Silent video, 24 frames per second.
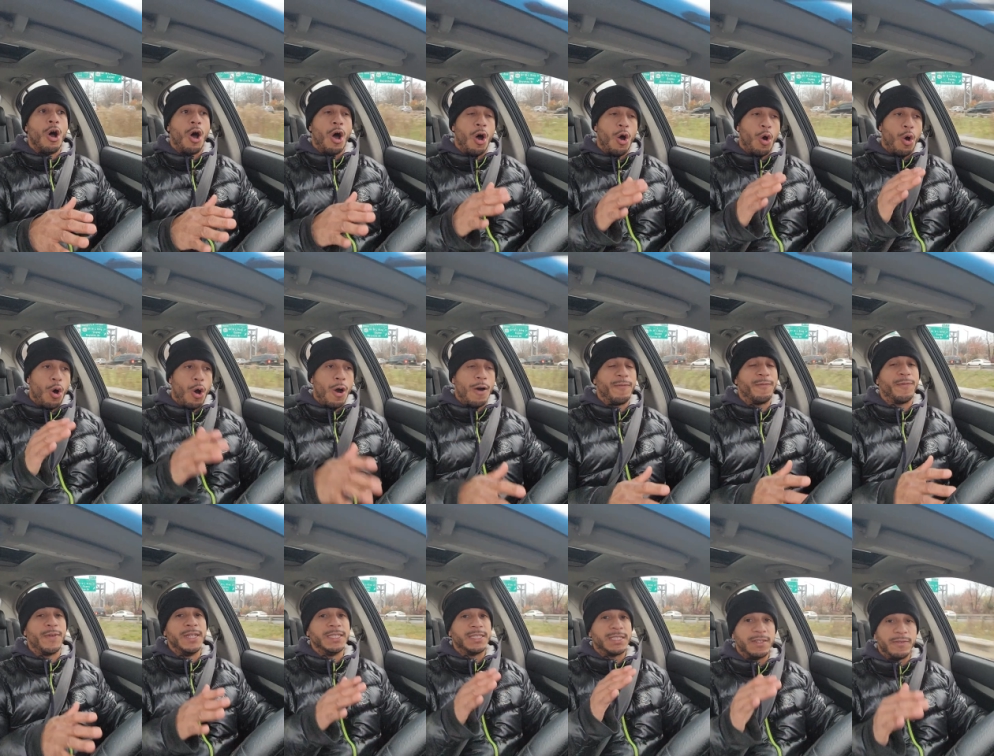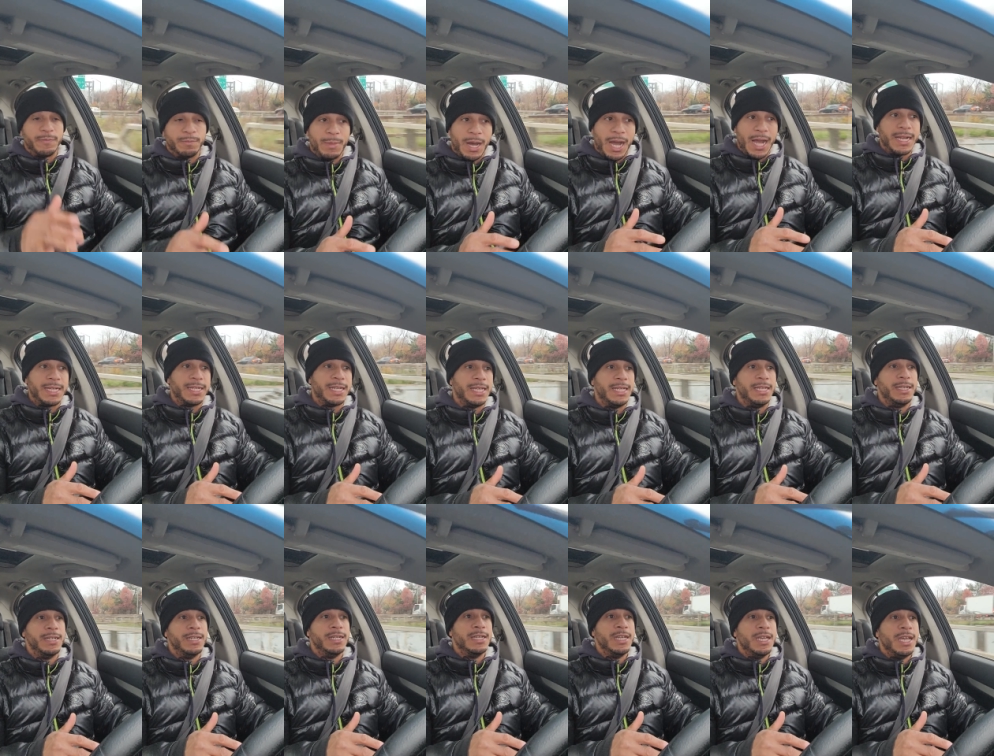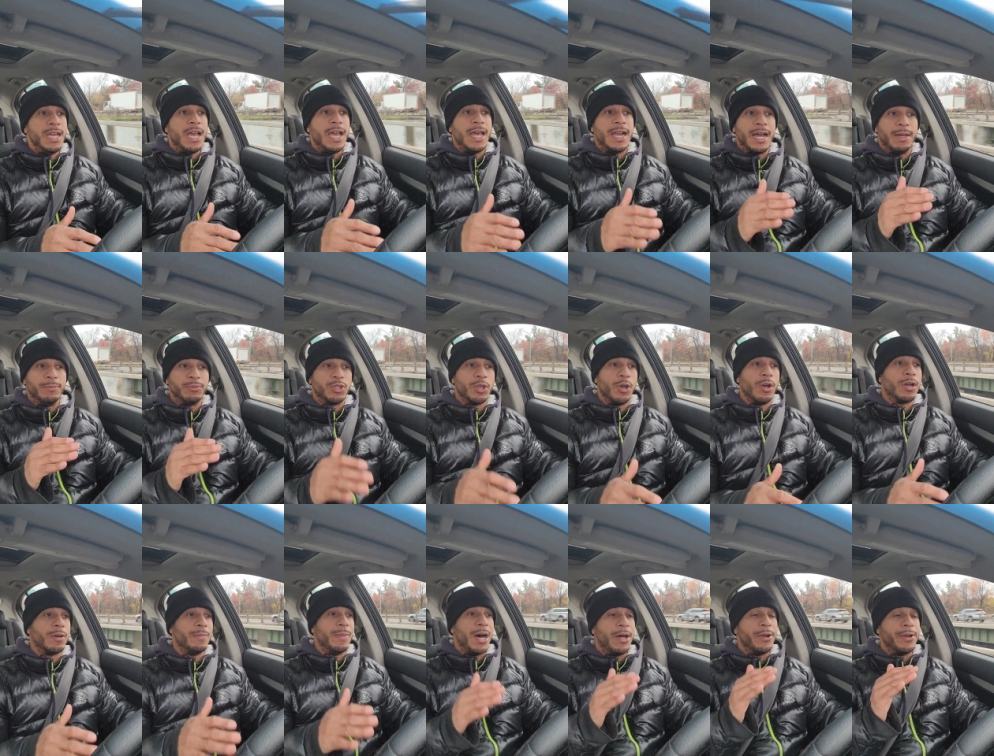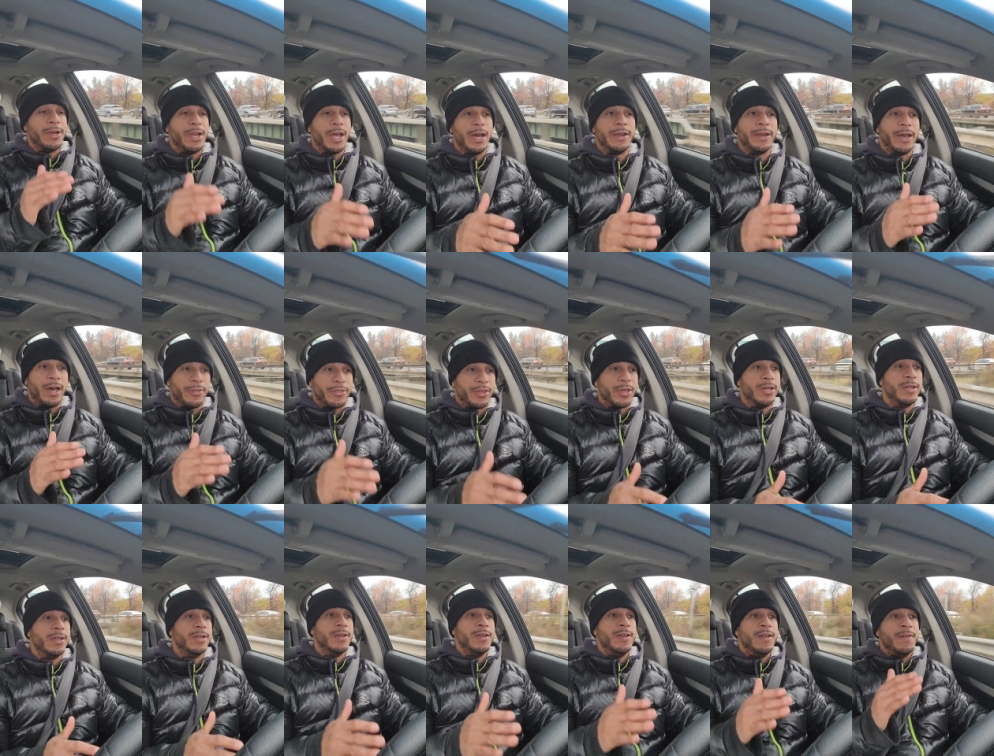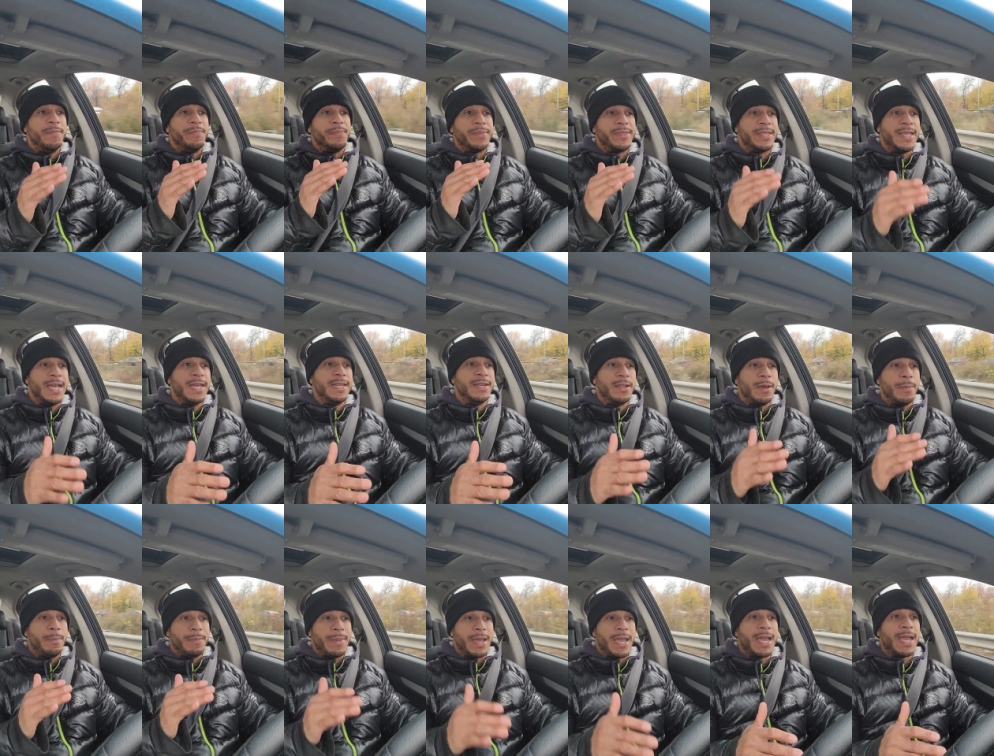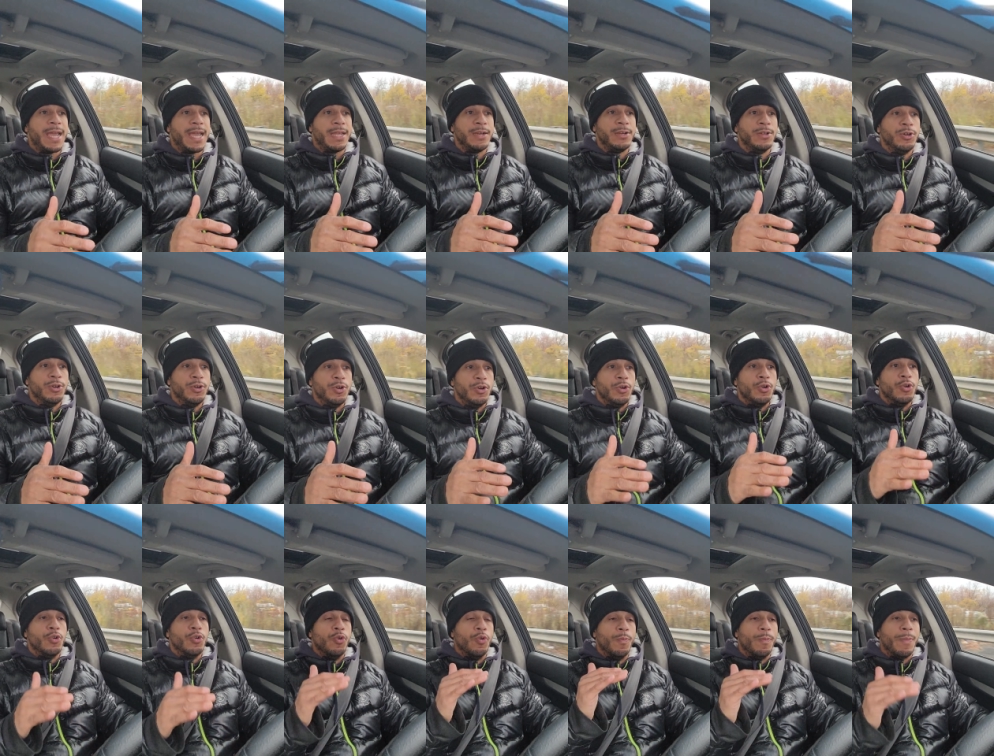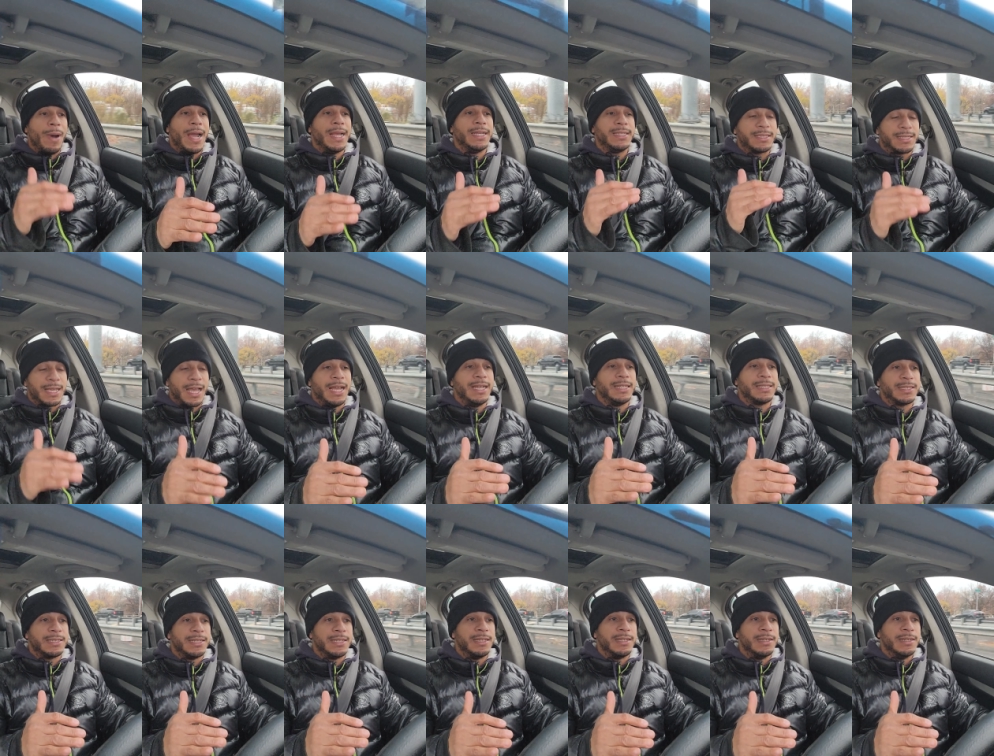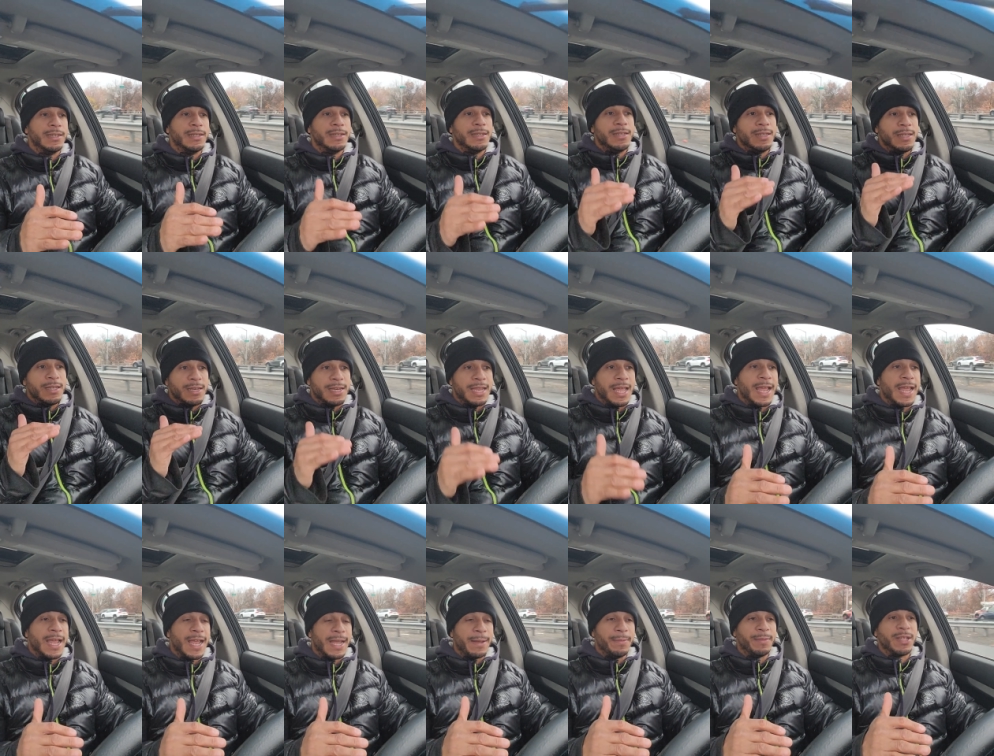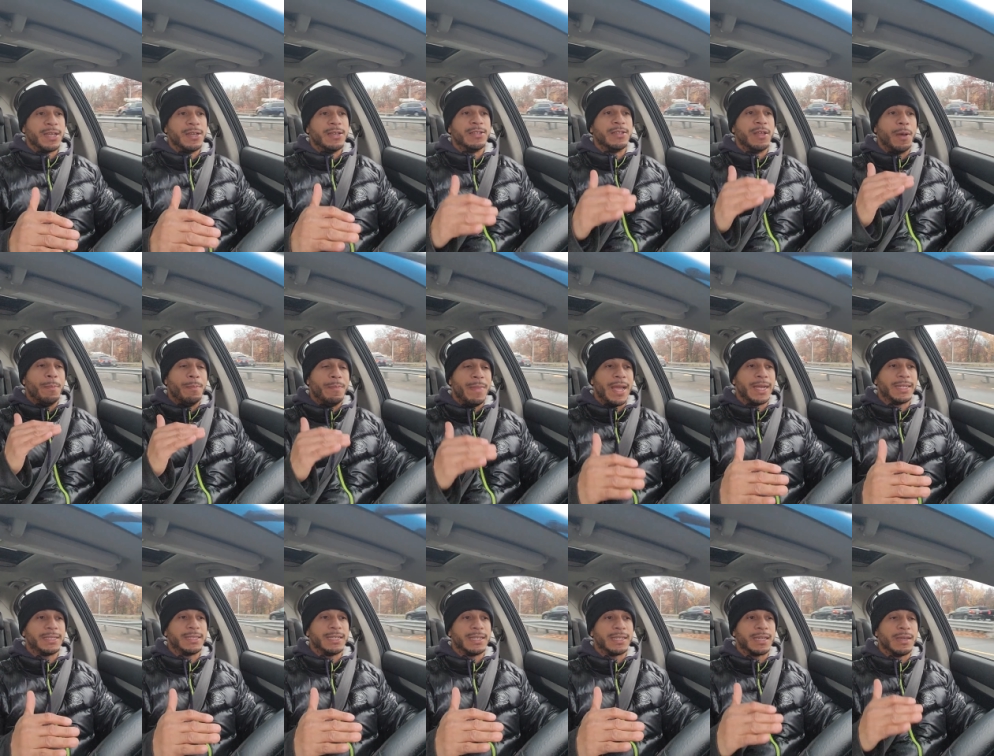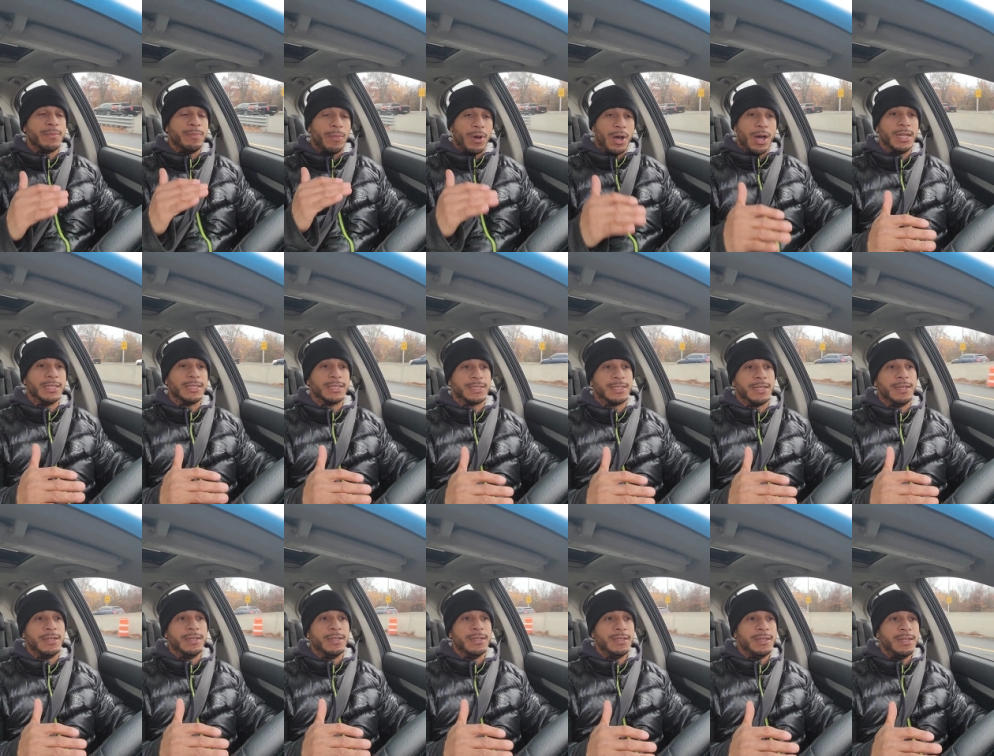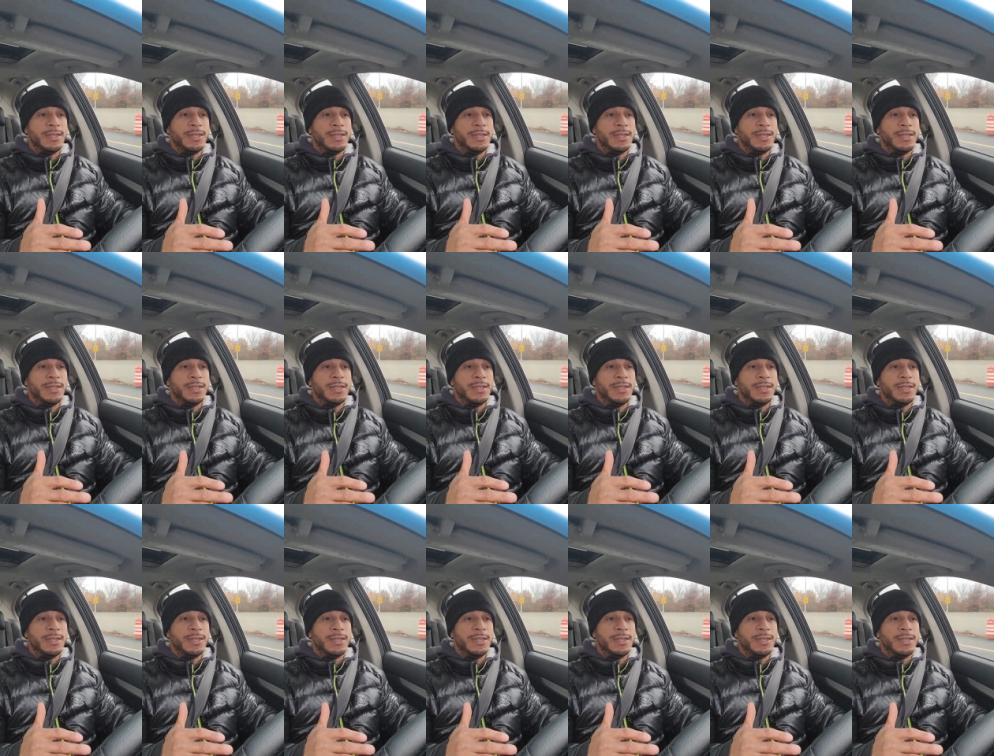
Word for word: are offensive minded, and I'm talking about none other than the man who Mike Tyson named the Mexican monster,